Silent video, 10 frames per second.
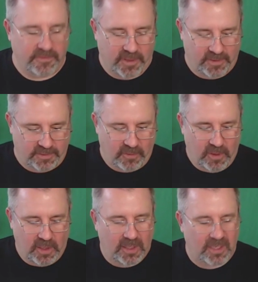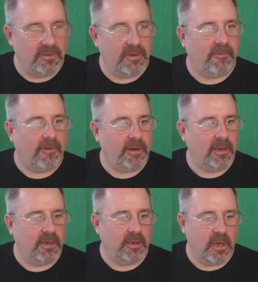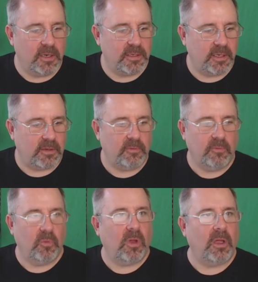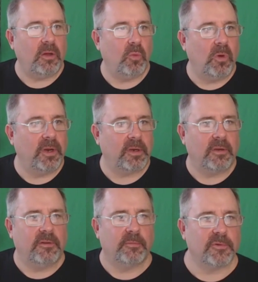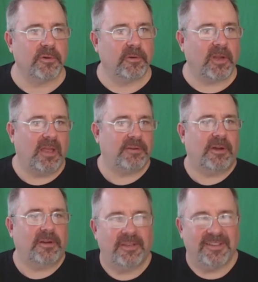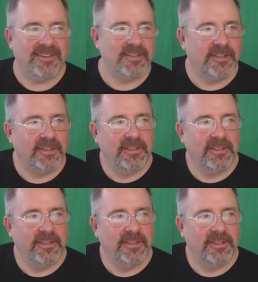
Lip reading: of that. So can you define in a nutshell what a consumer-driven contract is?